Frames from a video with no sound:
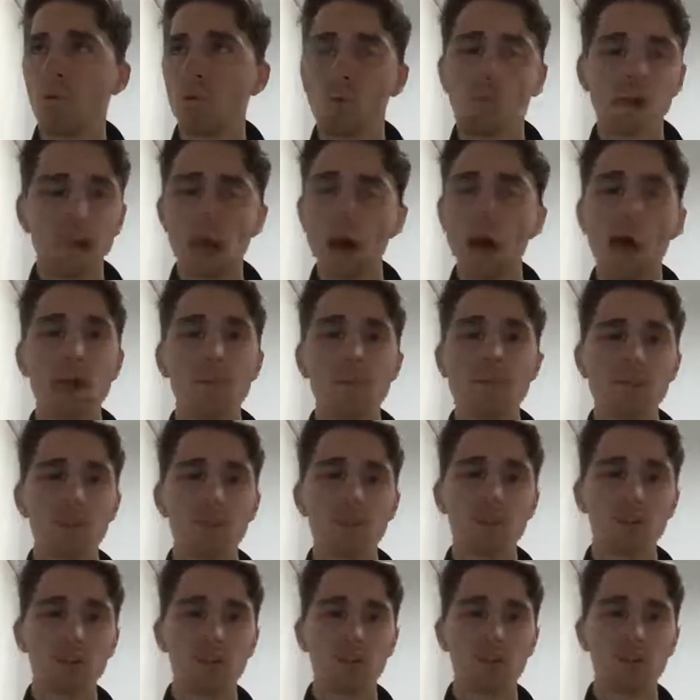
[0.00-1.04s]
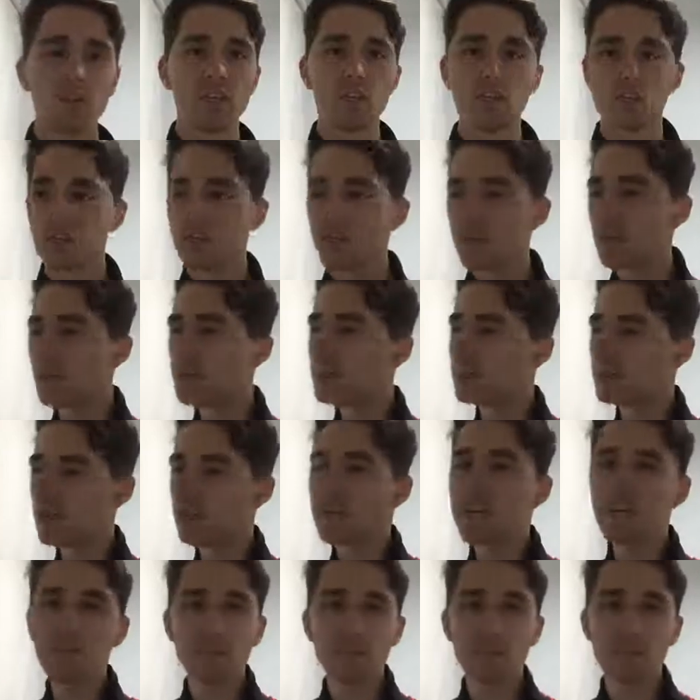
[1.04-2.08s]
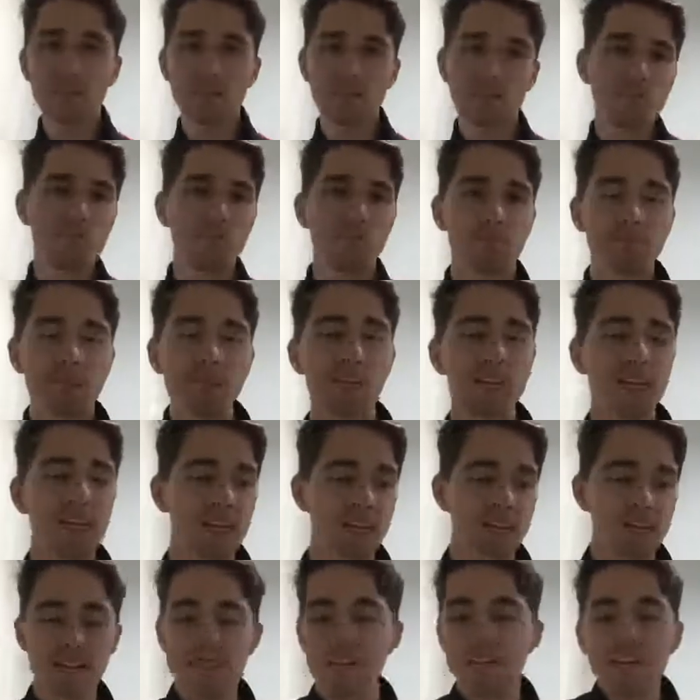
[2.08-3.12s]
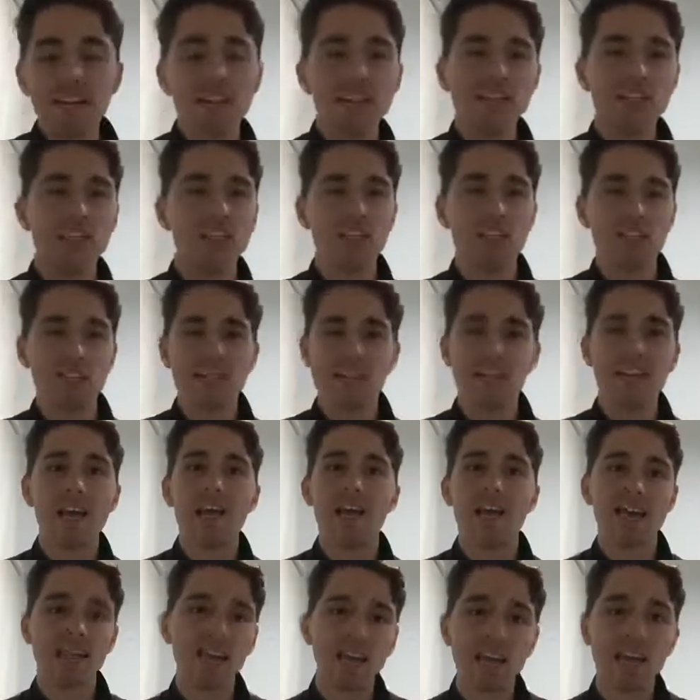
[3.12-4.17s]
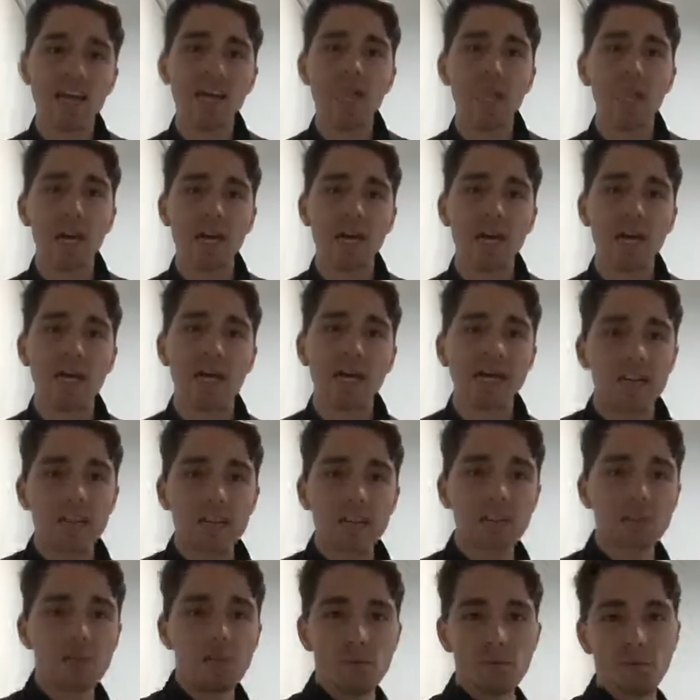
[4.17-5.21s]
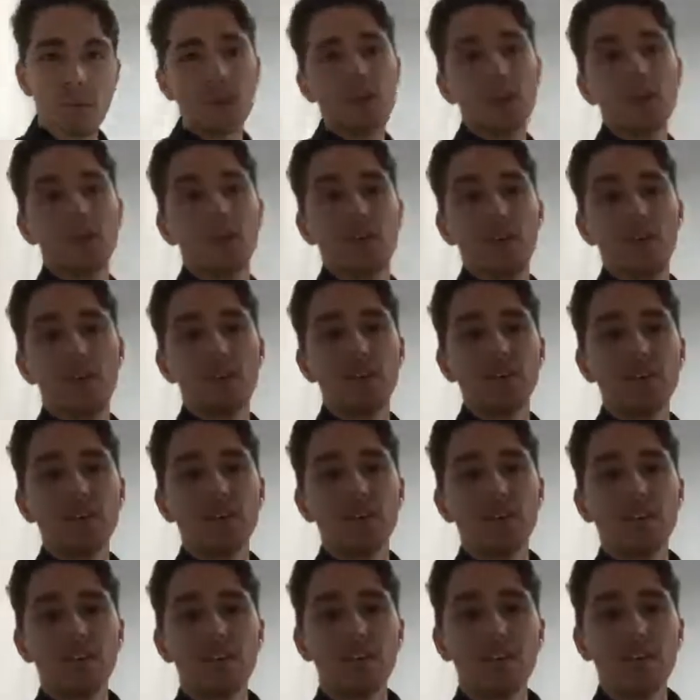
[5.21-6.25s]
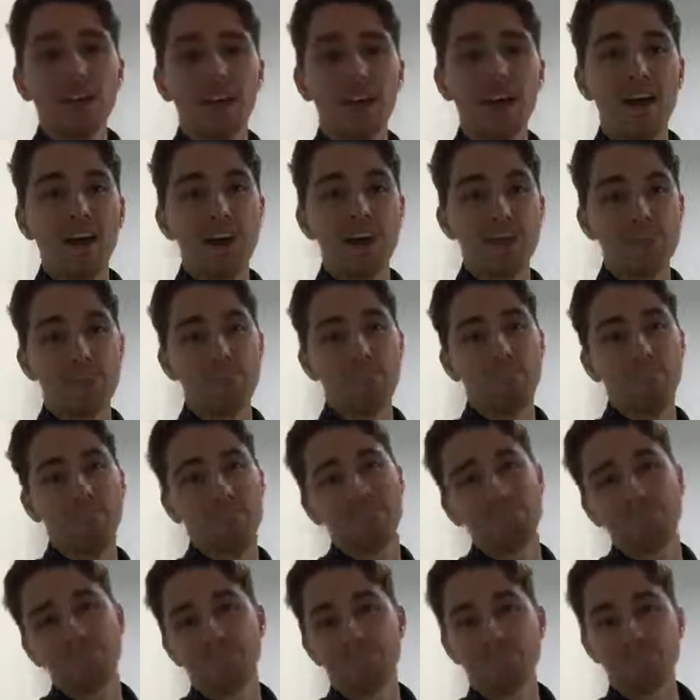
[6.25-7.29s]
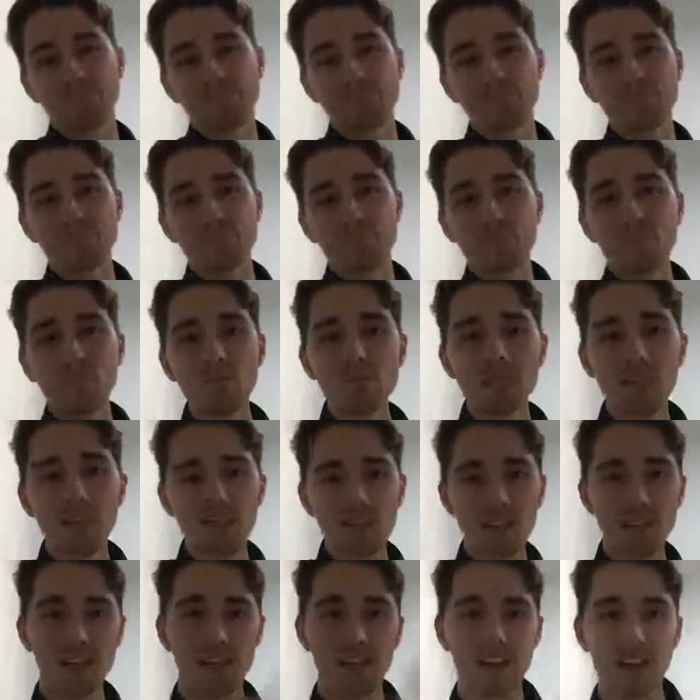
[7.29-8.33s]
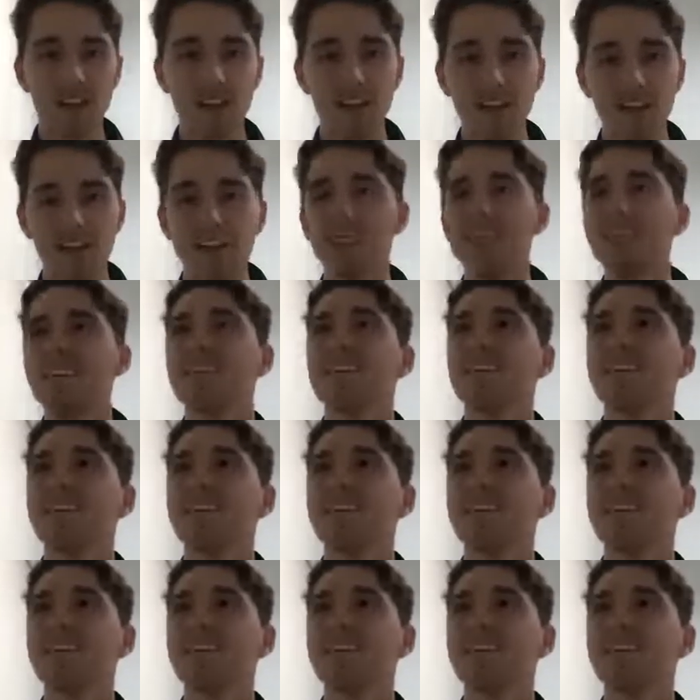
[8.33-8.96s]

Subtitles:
What harm is it going to do? He's getting injured at Sandy anyway. Give him a bloody go. G'day, Ian.